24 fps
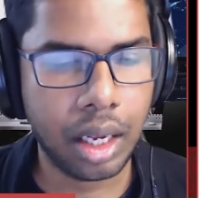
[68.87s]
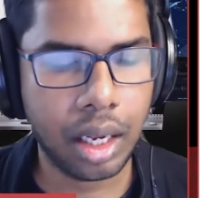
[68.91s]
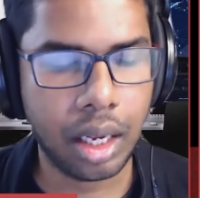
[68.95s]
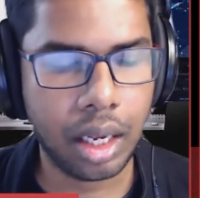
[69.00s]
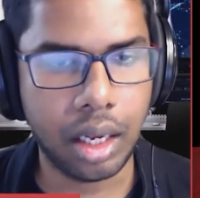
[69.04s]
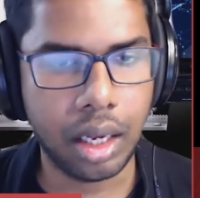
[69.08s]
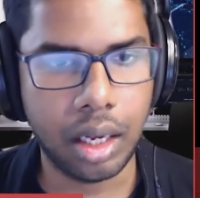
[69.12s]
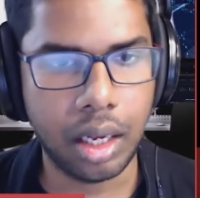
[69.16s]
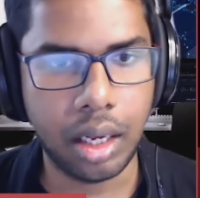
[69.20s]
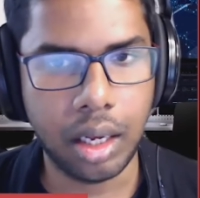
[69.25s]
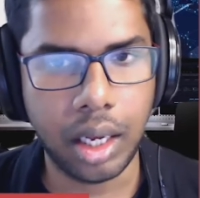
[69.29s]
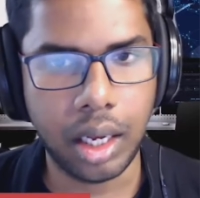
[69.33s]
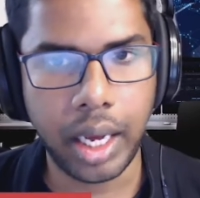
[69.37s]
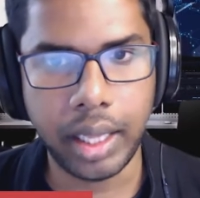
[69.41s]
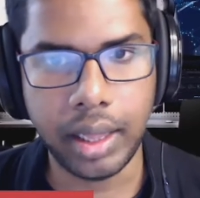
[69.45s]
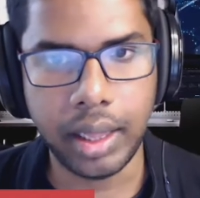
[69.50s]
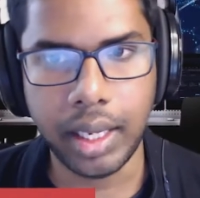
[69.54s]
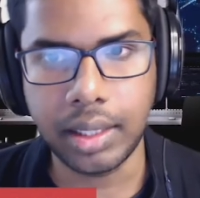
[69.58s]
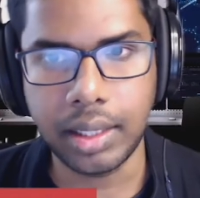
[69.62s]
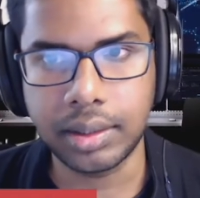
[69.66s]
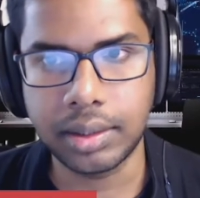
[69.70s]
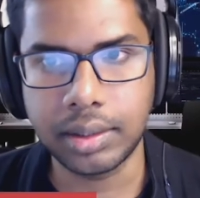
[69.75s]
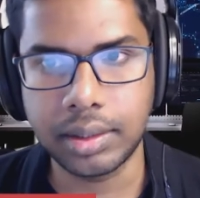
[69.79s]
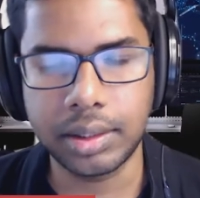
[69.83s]
and
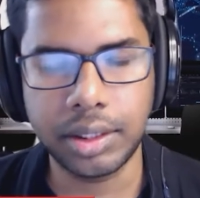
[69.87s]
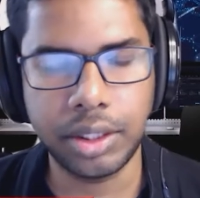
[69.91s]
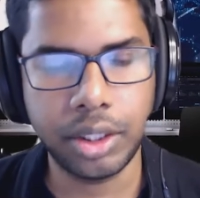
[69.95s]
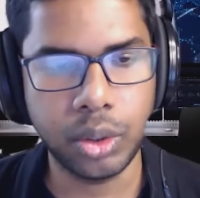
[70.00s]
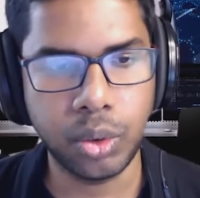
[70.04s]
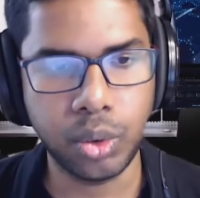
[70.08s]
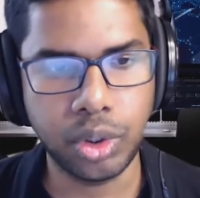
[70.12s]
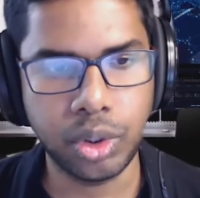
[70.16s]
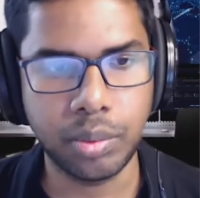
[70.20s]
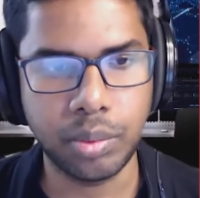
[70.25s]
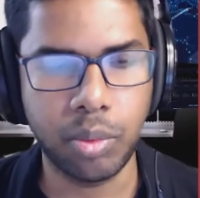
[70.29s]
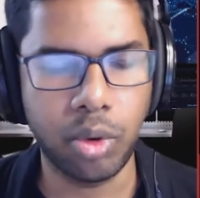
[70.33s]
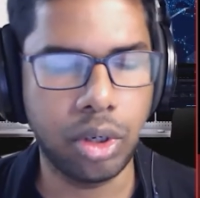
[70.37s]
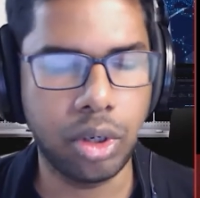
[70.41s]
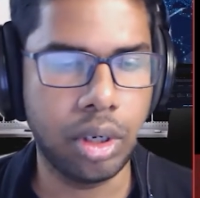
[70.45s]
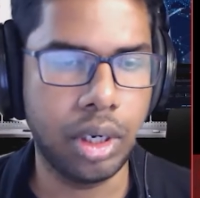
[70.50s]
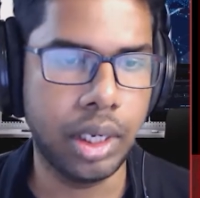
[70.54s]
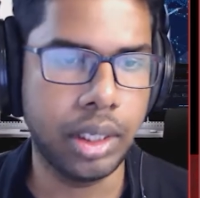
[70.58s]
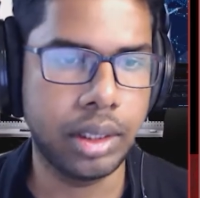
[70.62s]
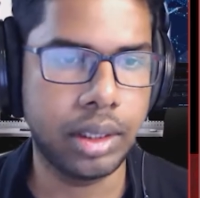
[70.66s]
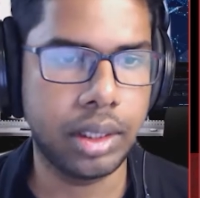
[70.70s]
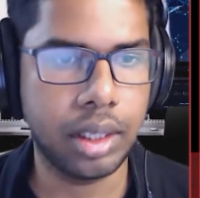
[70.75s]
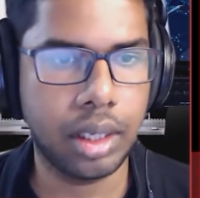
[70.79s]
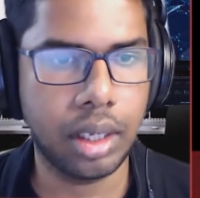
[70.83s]
there is this huge
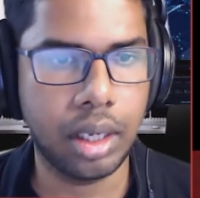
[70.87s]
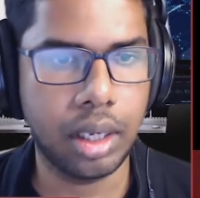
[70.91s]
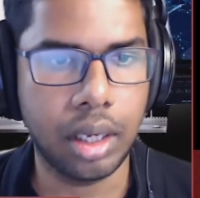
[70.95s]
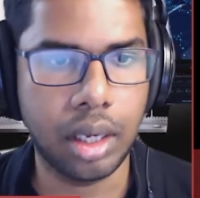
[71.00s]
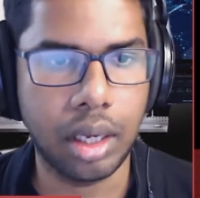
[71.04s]
monolith